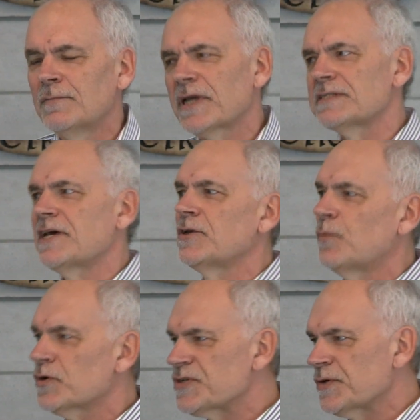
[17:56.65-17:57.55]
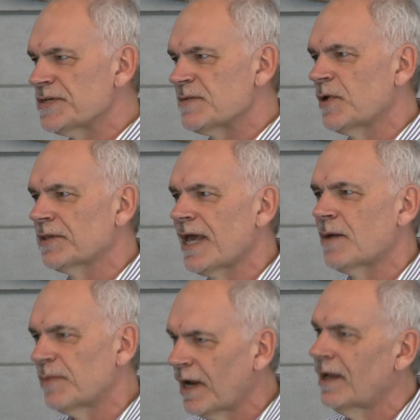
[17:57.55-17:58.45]
I can tell you more stories about
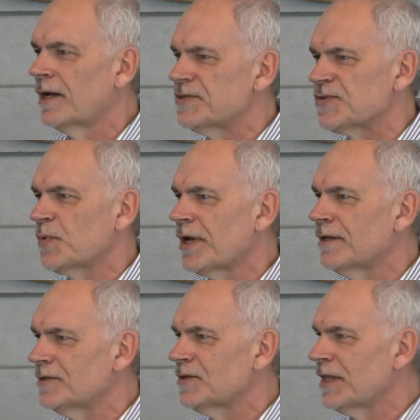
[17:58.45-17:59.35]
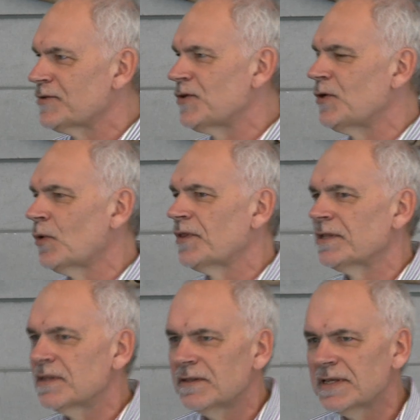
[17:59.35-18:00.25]
that, but I just wanted to let you know that
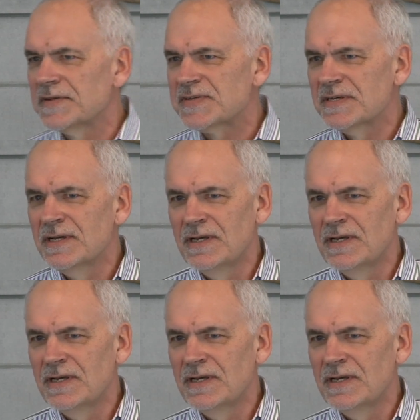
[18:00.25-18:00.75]
these